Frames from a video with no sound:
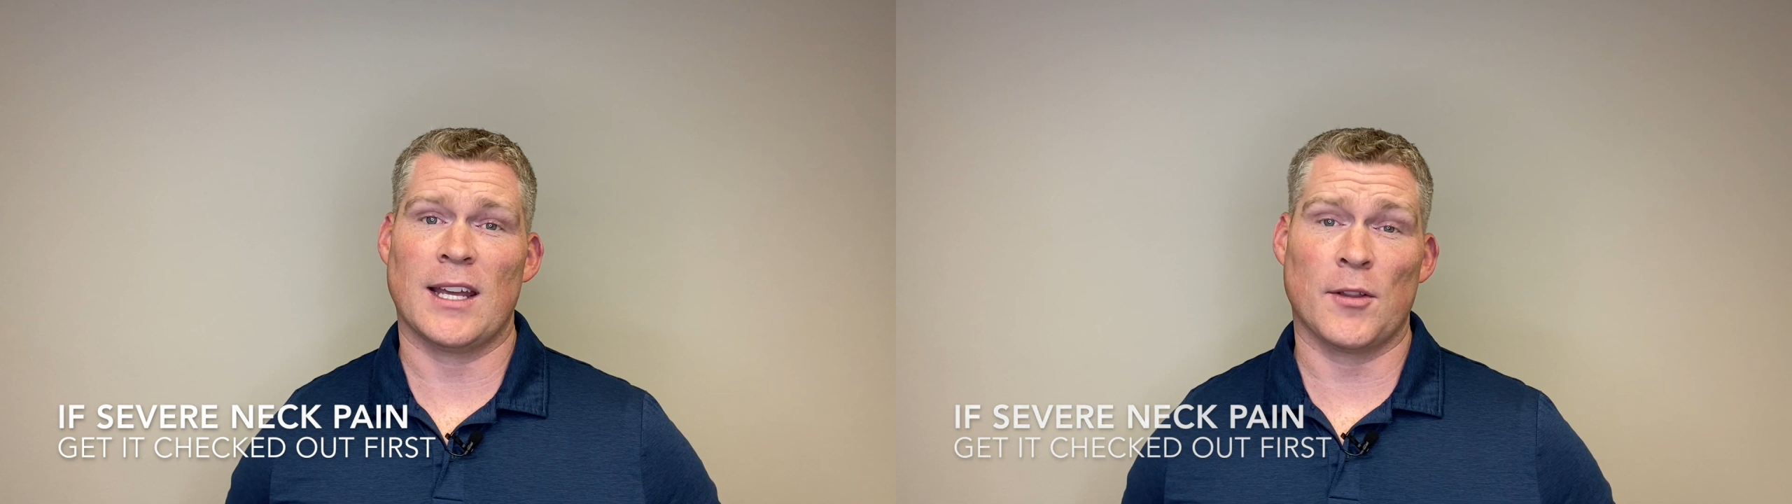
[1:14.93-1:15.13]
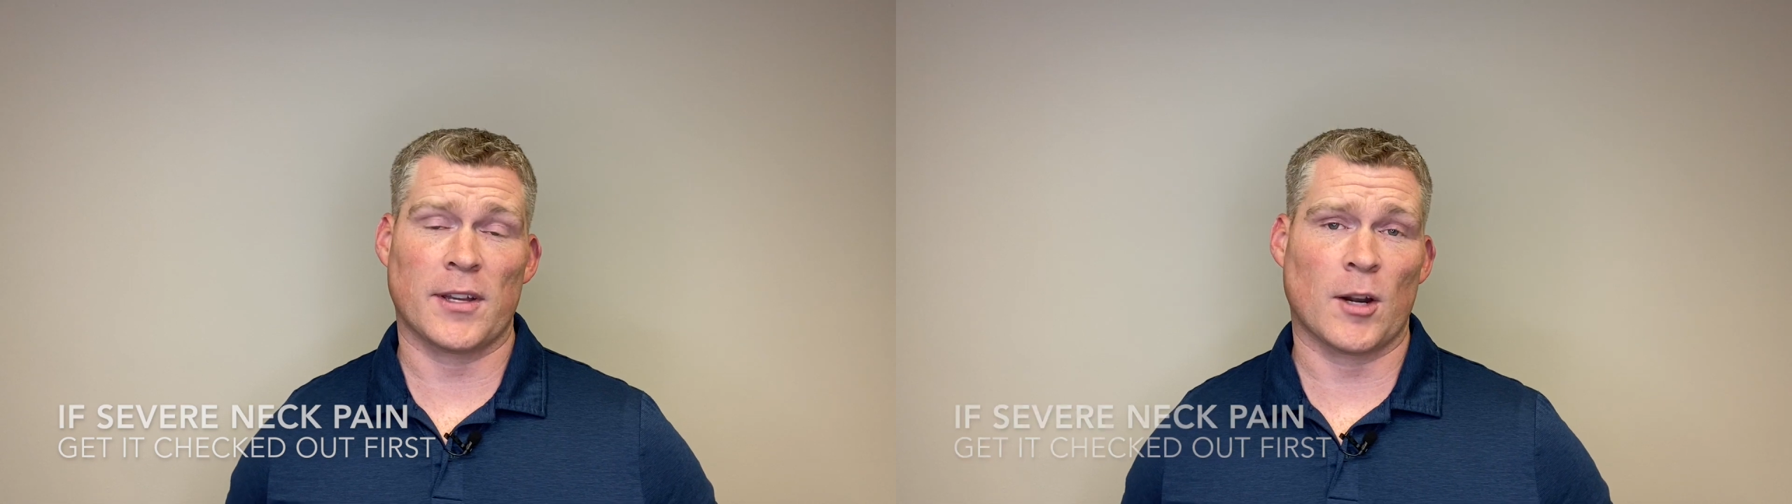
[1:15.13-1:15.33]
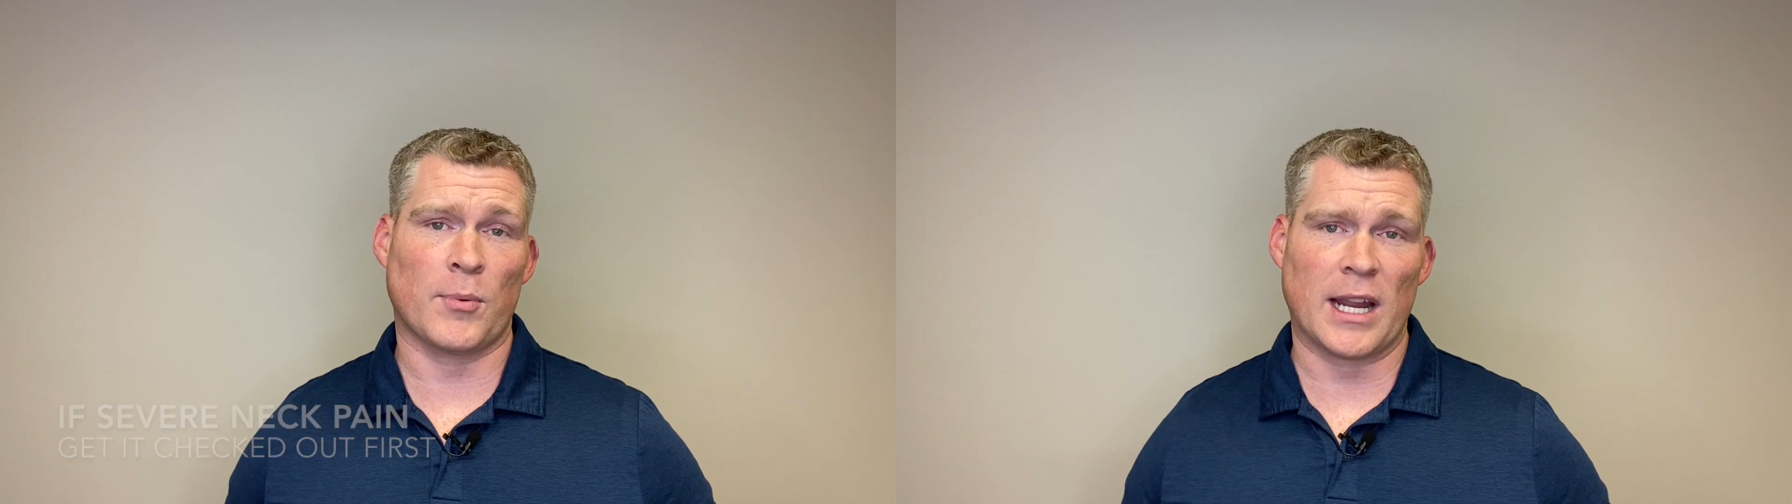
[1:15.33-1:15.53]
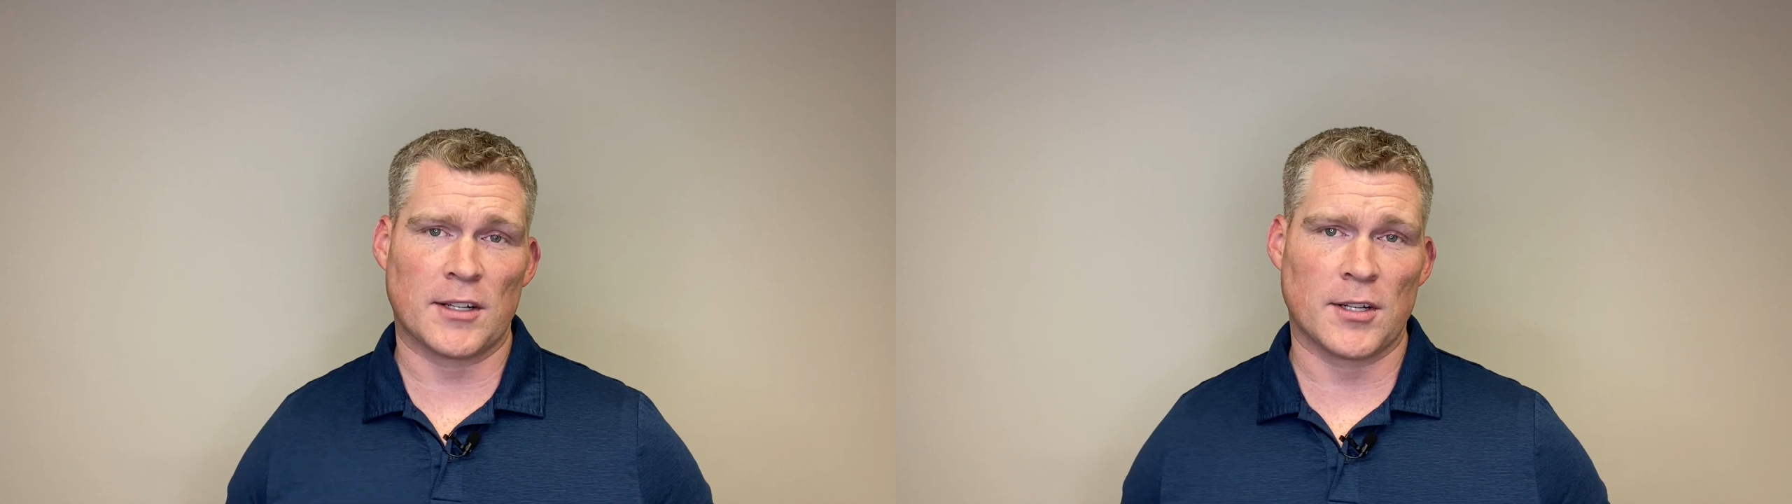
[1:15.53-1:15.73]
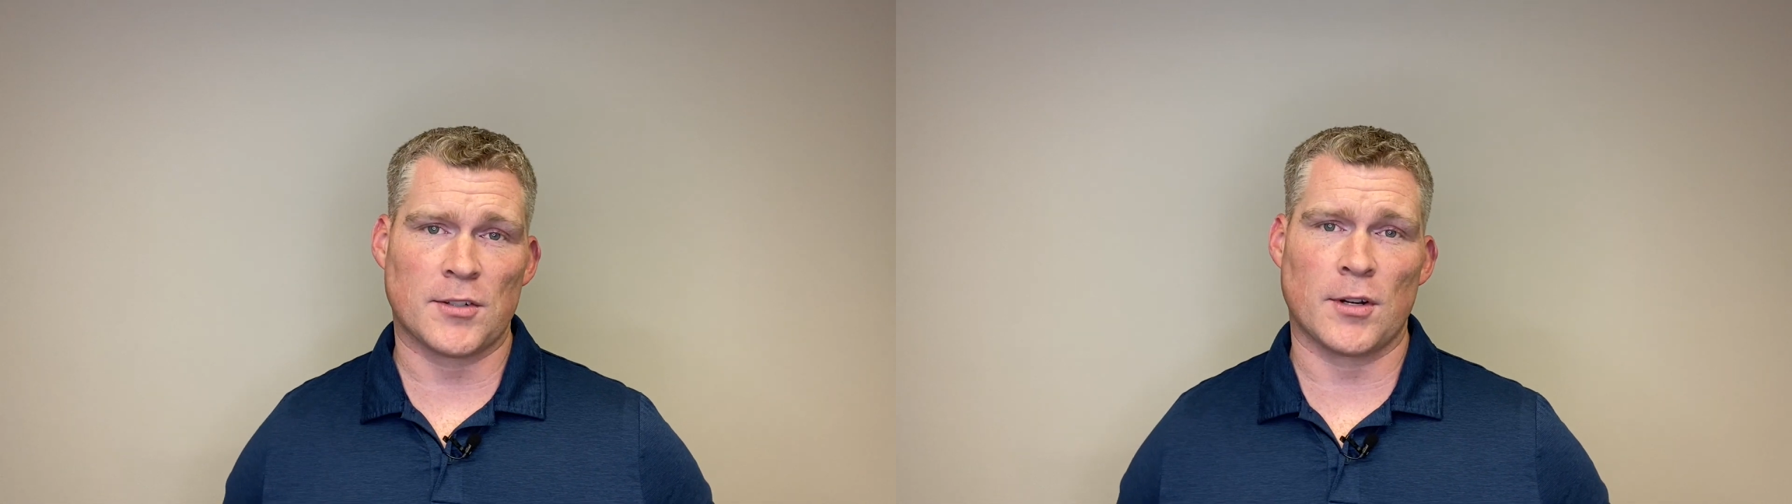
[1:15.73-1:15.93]
healthcare
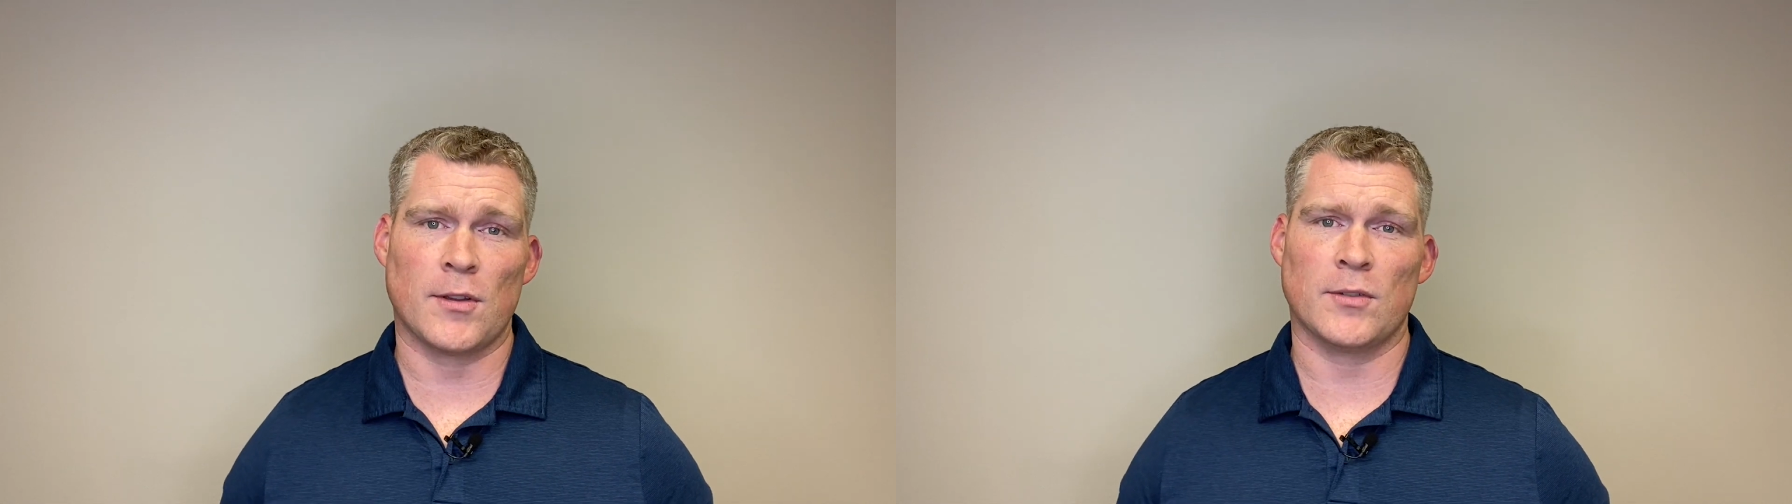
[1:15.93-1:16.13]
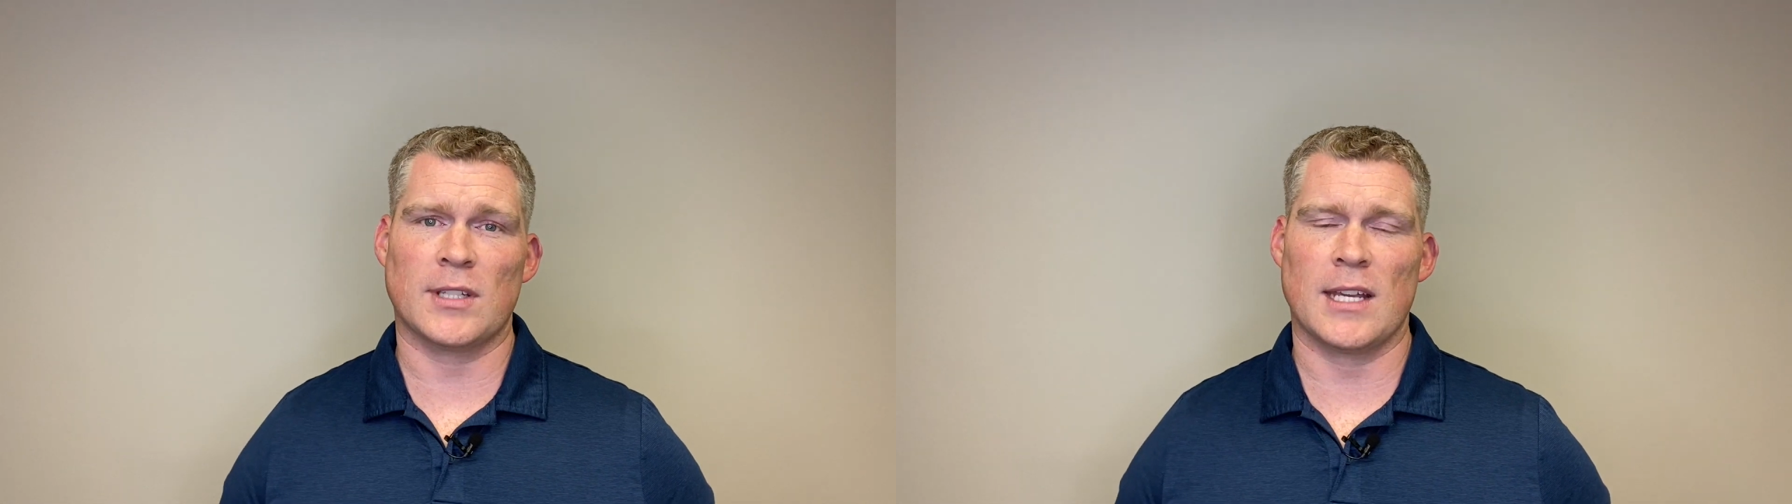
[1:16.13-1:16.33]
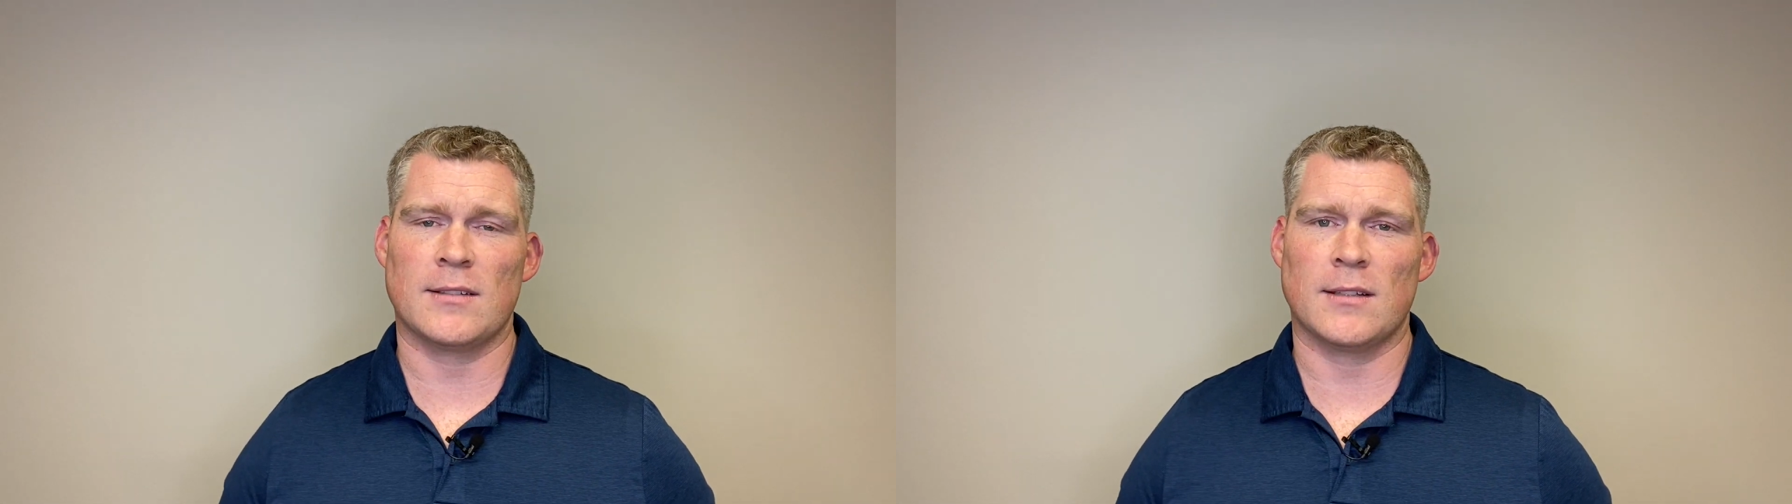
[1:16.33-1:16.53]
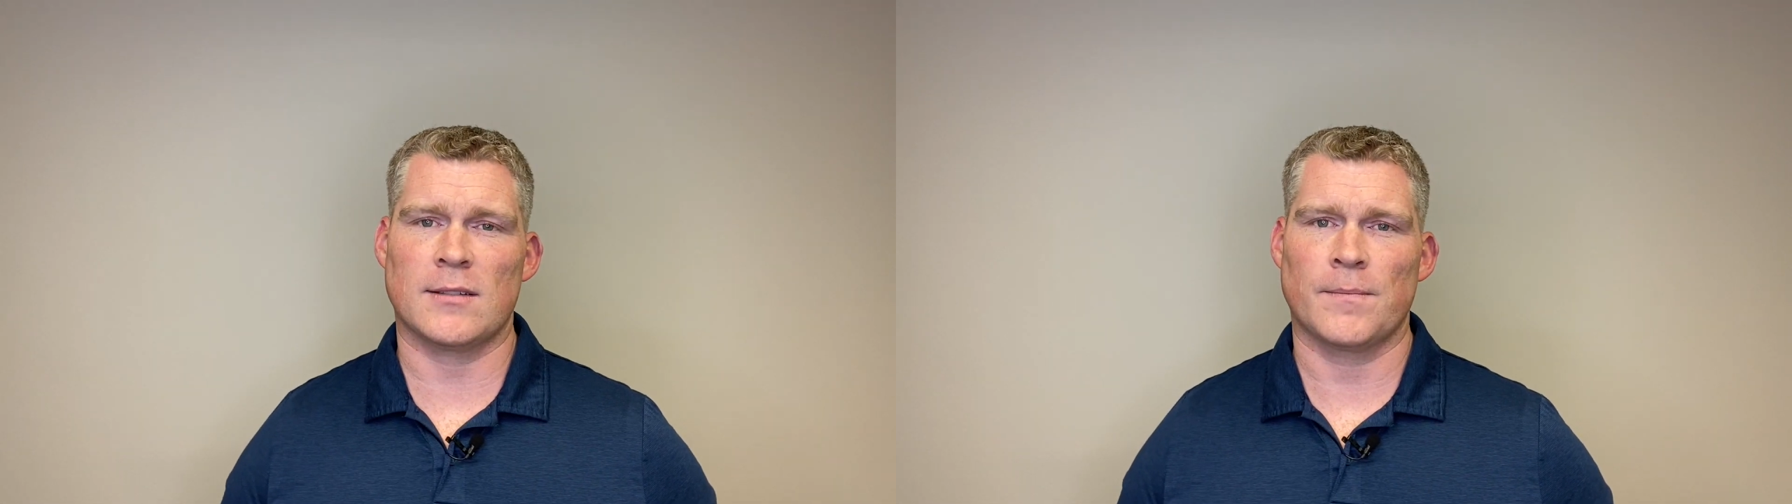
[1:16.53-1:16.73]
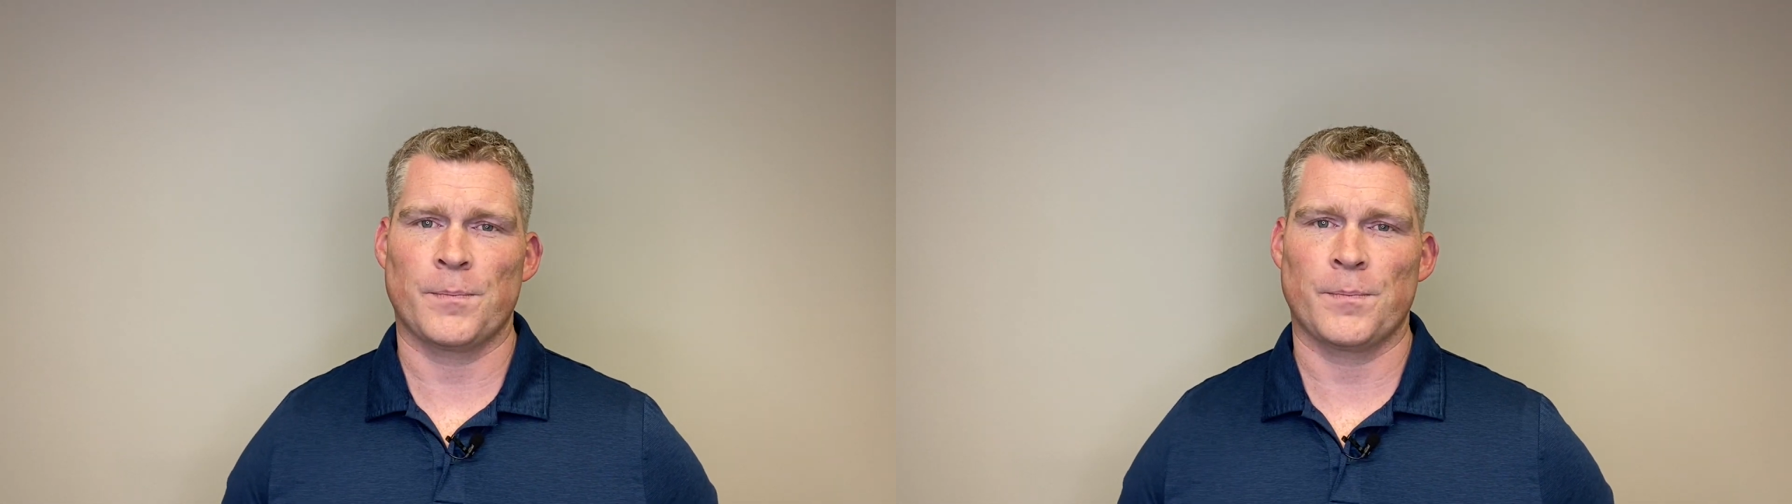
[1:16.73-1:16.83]
practitioner in those cases.